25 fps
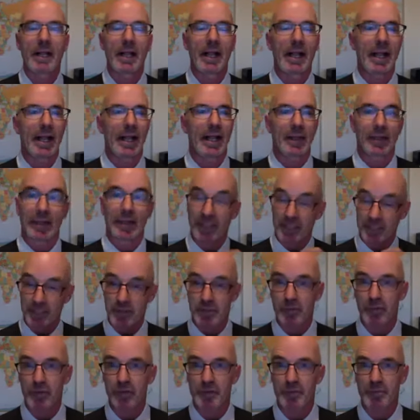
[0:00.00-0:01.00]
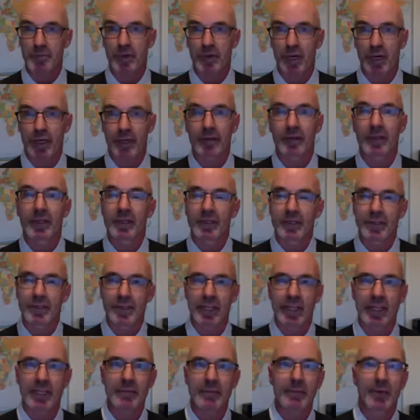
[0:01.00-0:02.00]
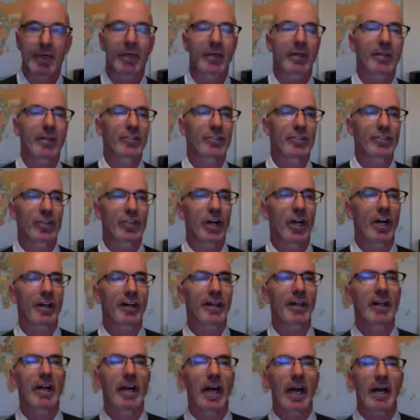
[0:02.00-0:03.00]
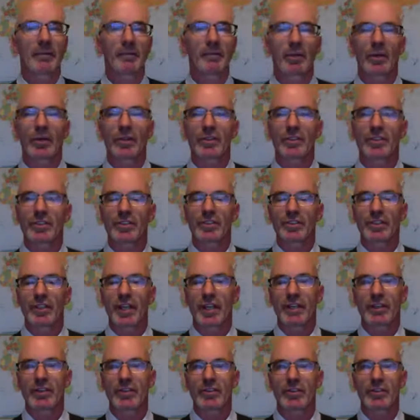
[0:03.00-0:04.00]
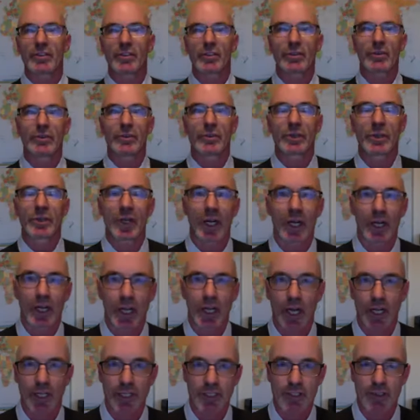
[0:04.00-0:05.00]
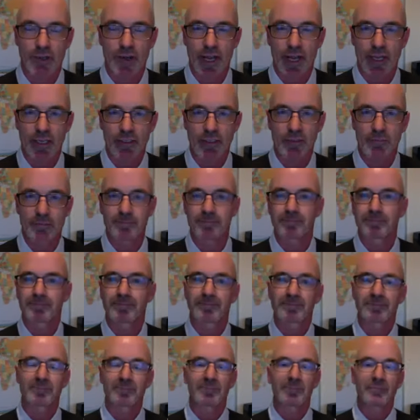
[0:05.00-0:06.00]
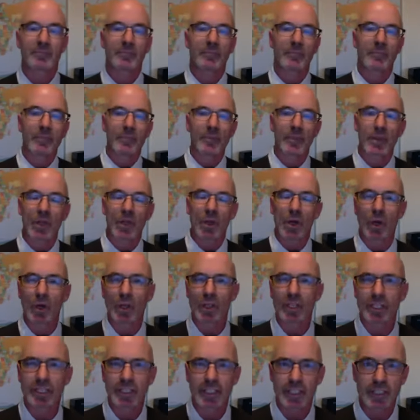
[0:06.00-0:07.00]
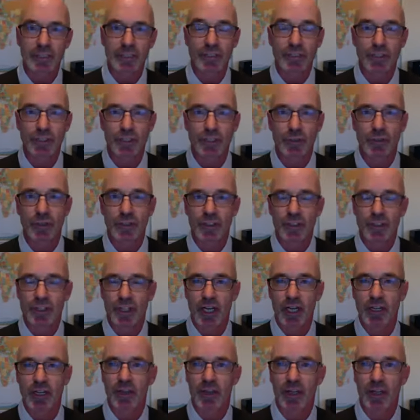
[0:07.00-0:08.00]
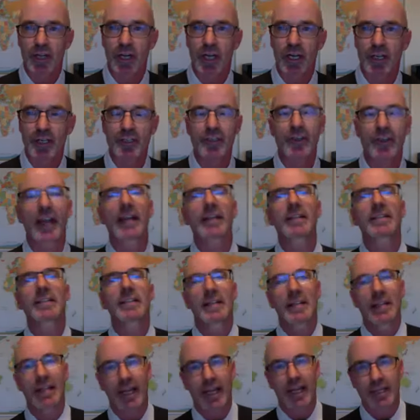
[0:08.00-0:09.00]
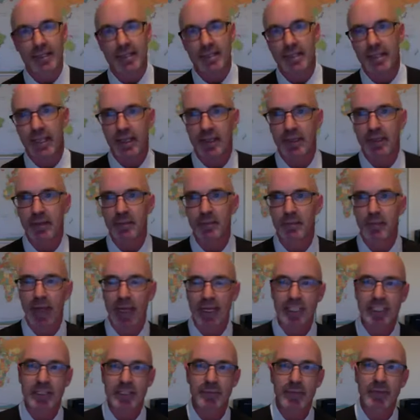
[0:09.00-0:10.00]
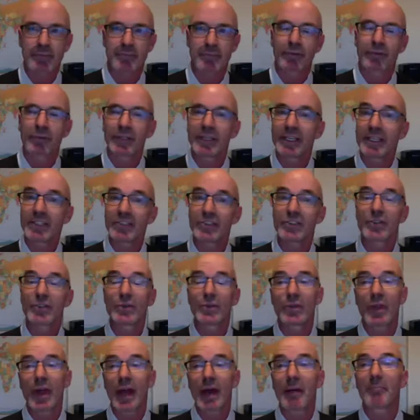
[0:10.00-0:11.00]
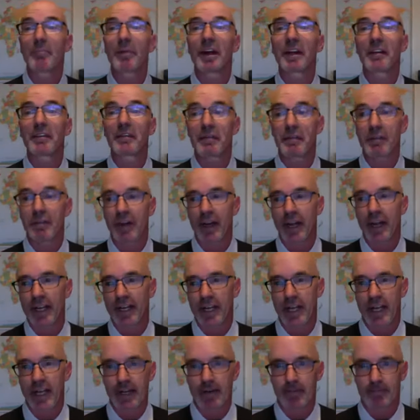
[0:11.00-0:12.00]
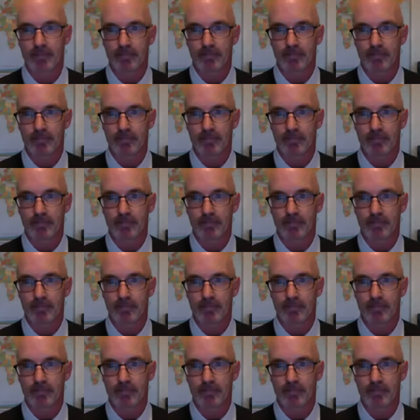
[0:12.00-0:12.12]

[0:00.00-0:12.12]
And that's the first part. Second part is, John, I'm going to send you a contract. All you need to do is sign the contract and send it back to me. Please do that by Friday.